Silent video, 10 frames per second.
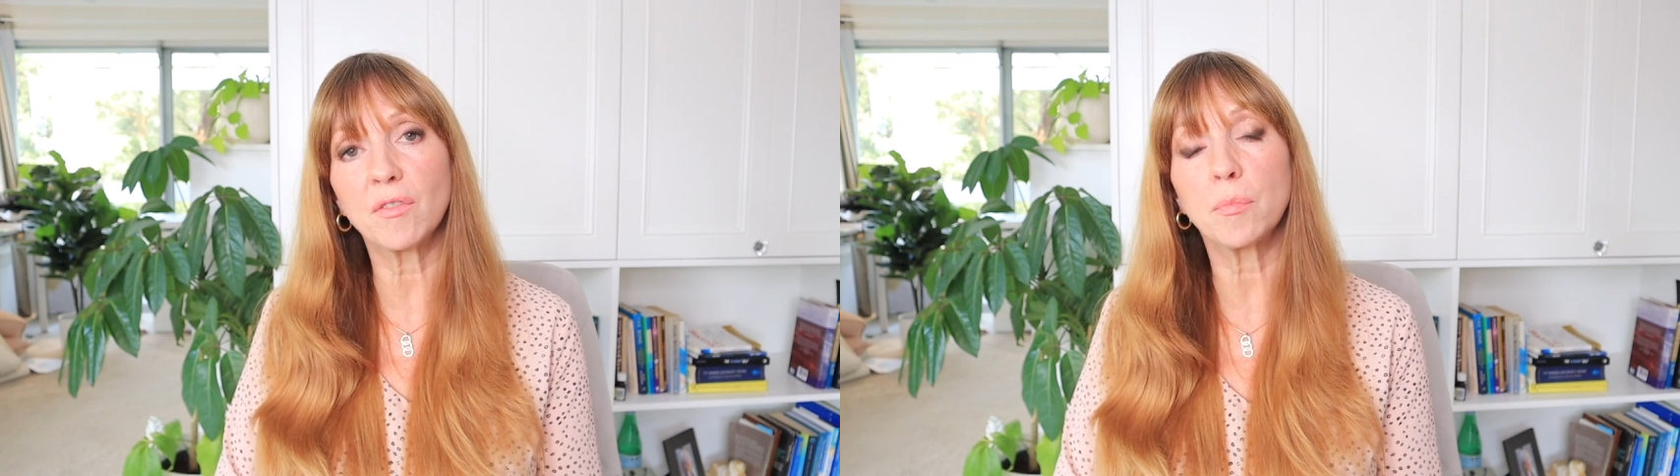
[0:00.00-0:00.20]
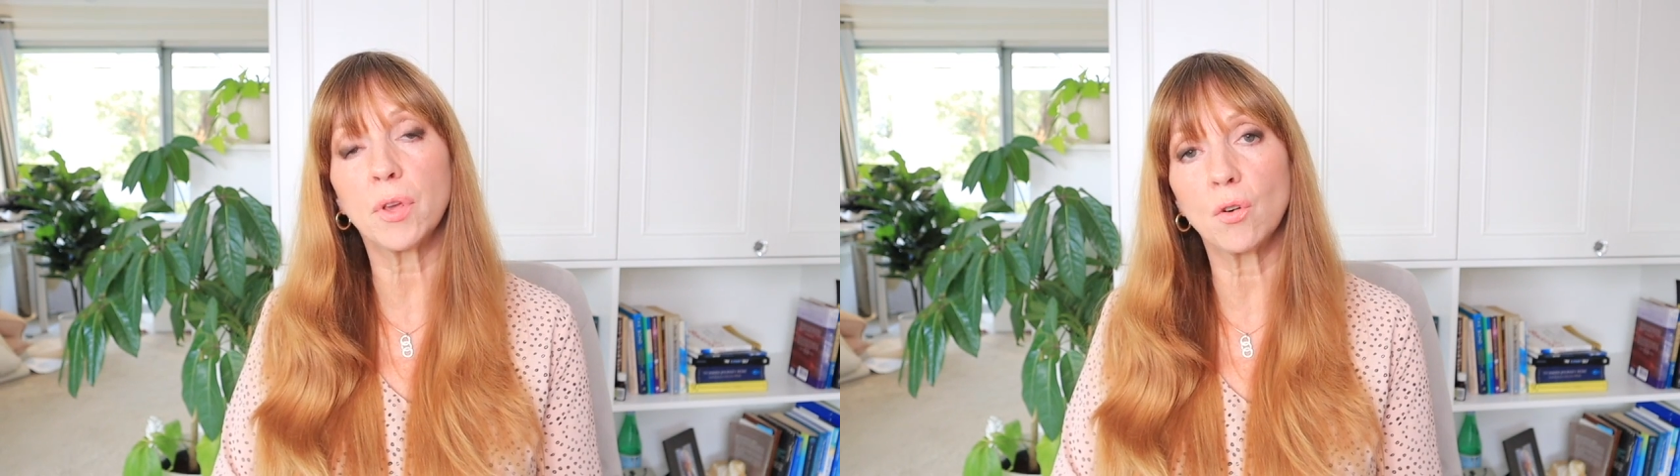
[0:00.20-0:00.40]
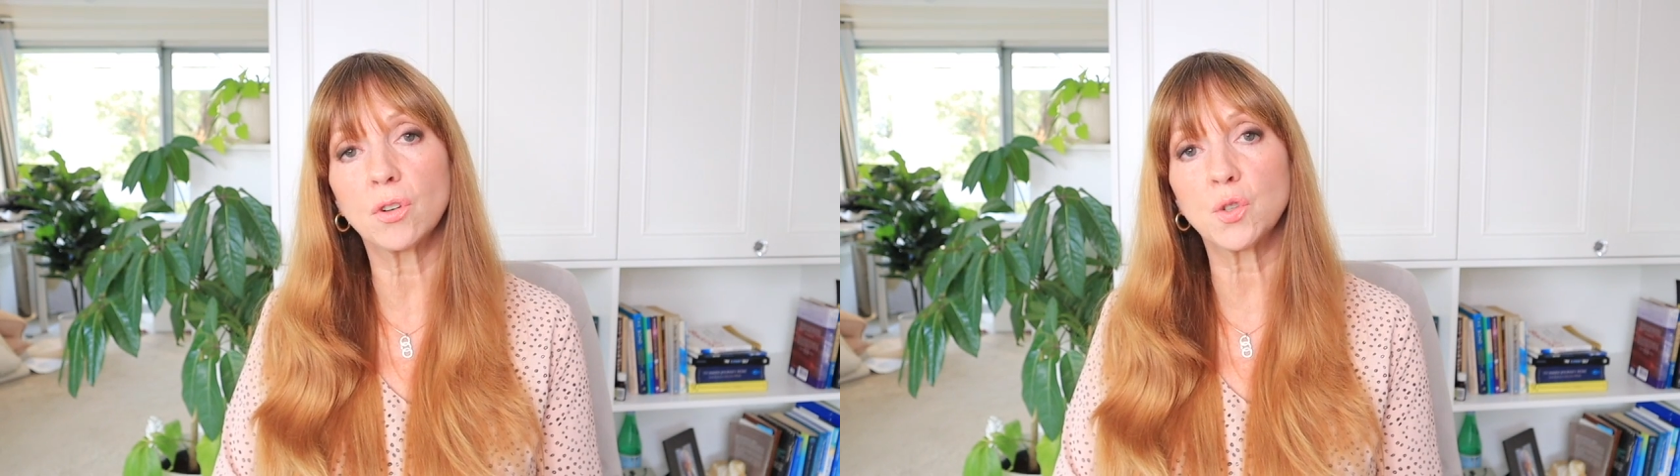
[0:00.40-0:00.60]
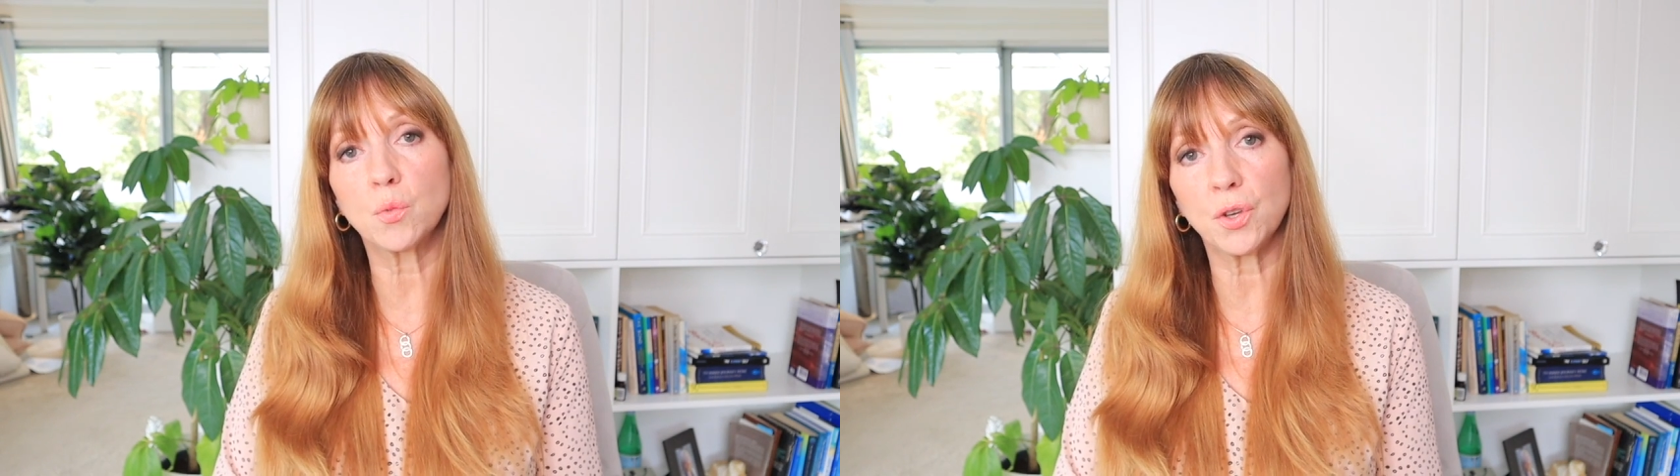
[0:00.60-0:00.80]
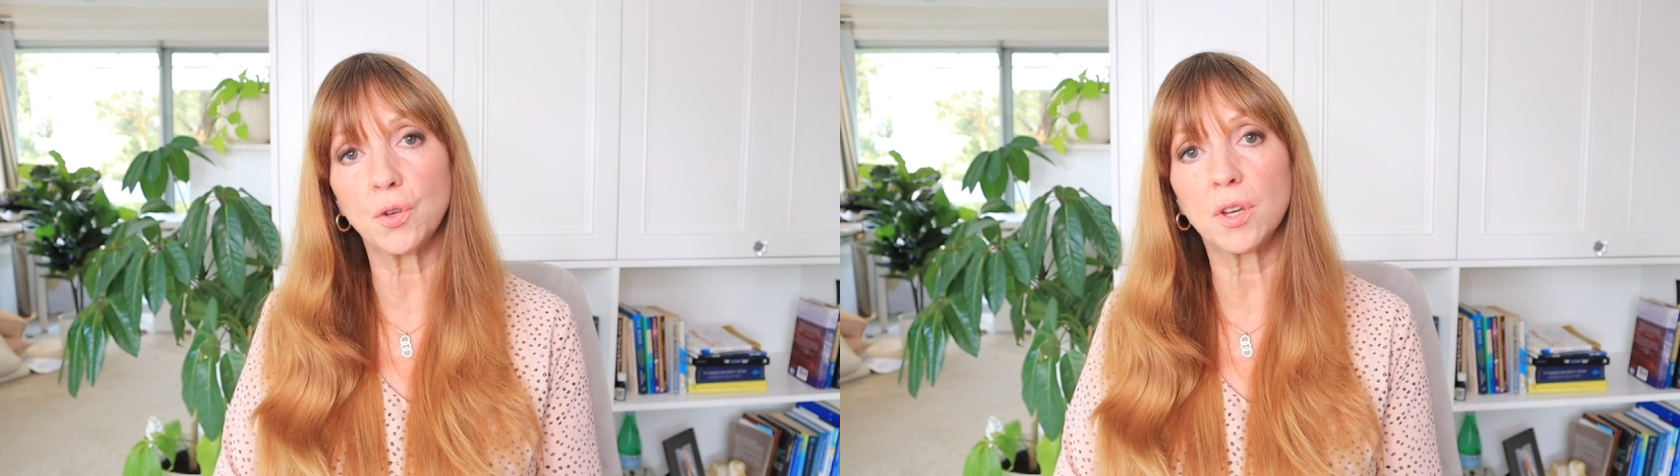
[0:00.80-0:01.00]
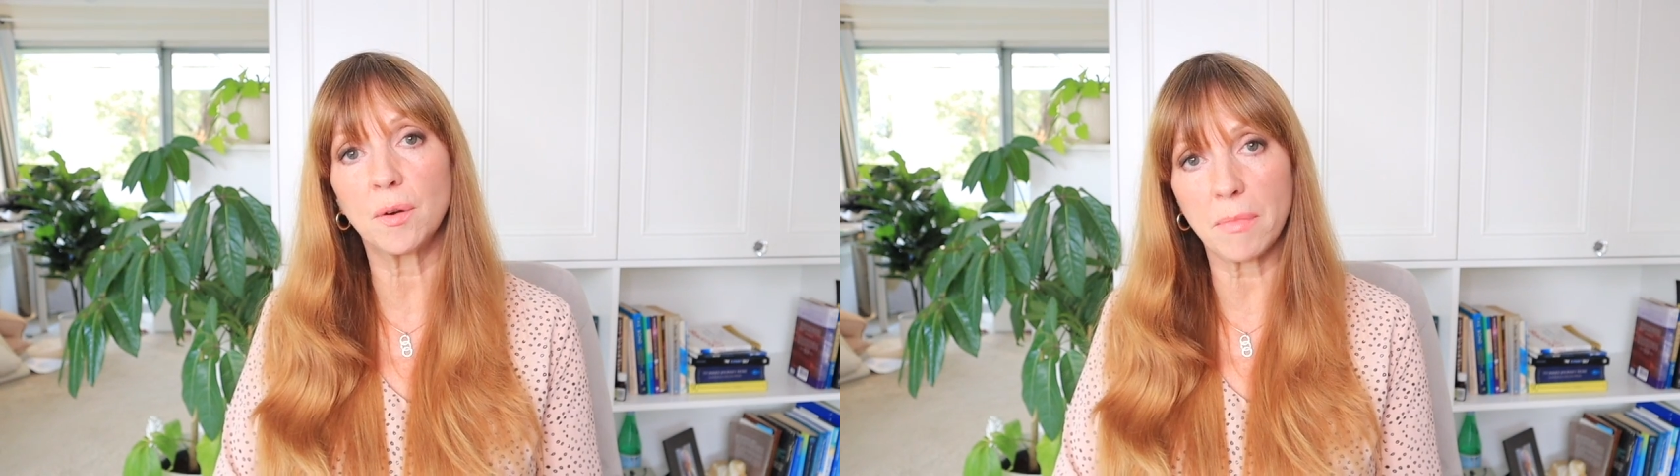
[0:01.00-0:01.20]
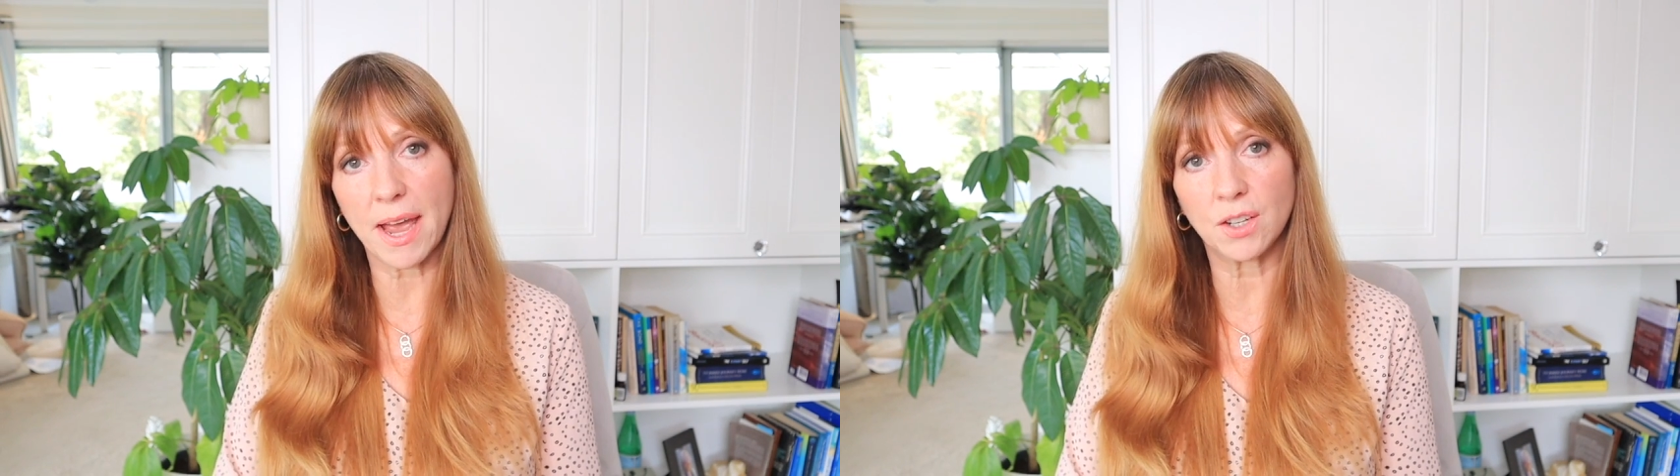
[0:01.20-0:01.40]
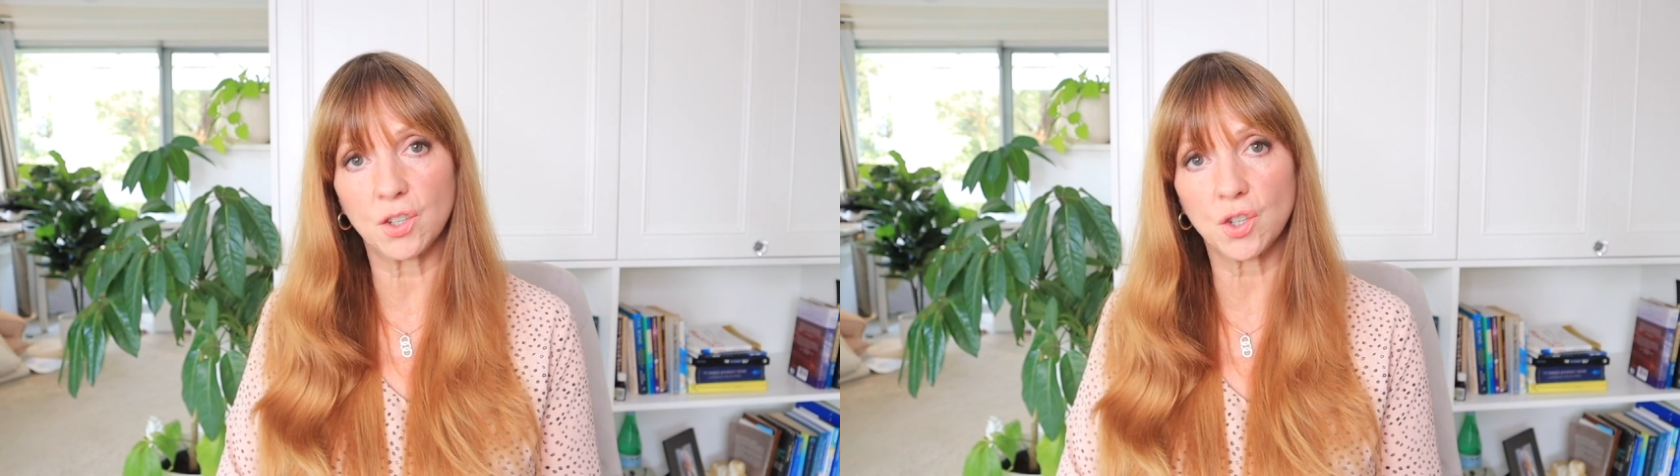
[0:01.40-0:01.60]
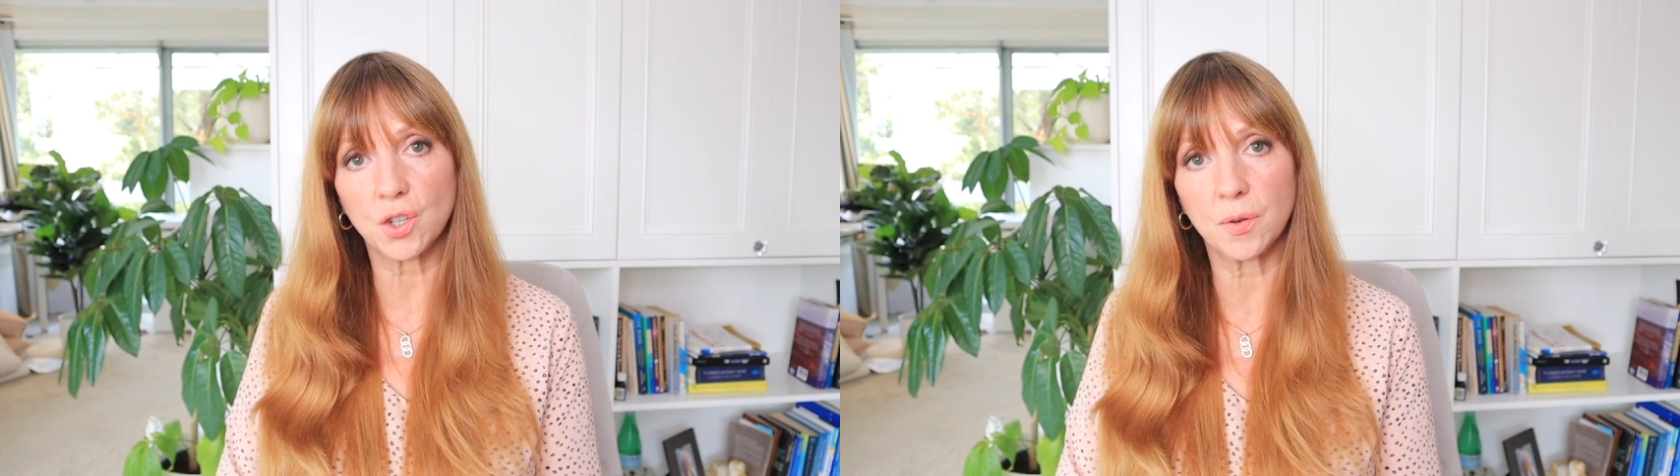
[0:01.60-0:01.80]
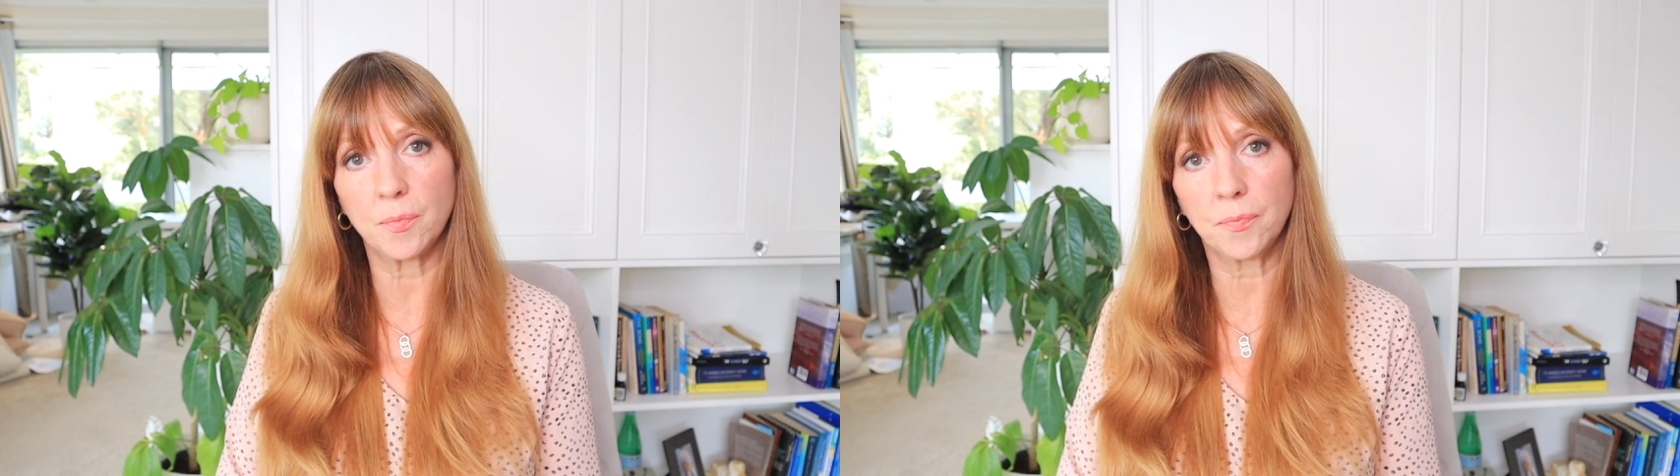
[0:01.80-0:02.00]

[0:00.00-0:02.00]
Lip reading: and beyond what you can manage.